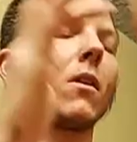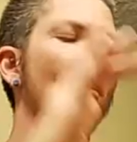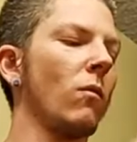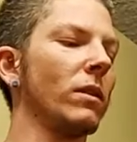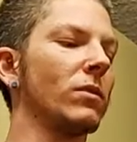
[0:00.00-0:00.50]

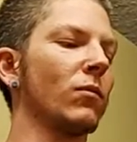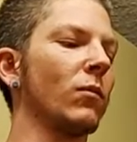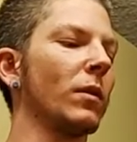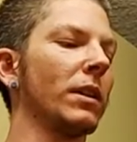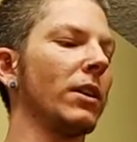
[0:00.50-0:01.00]
what's
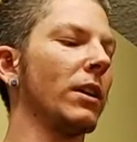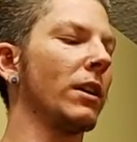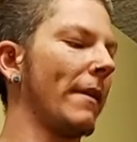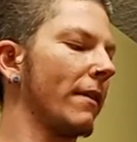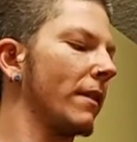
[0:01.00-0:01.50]
really good
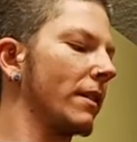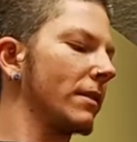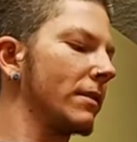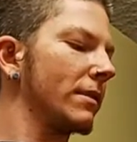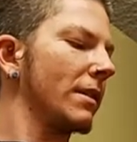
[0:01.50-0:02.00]
about
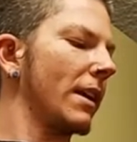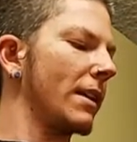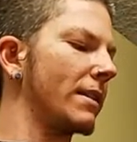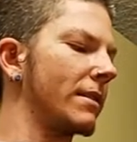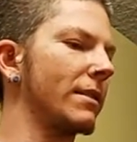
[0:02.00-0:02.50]
this
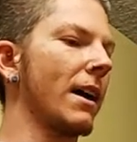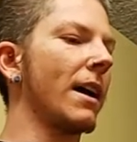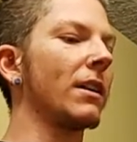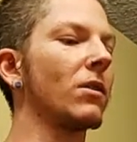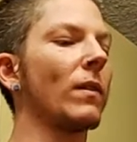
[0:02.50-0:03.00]
is
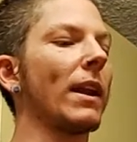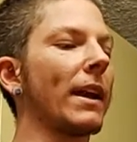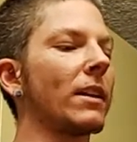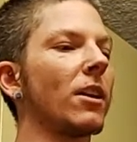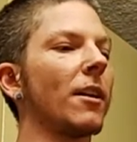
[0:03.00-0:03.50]
that when I
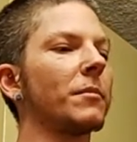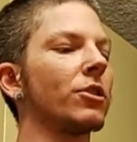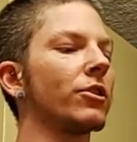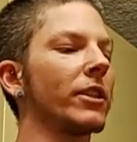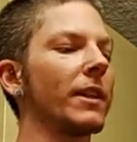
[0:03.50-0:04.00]
get top
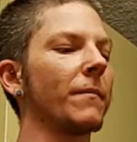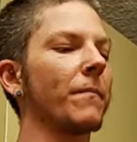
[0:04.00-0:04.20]
surgery,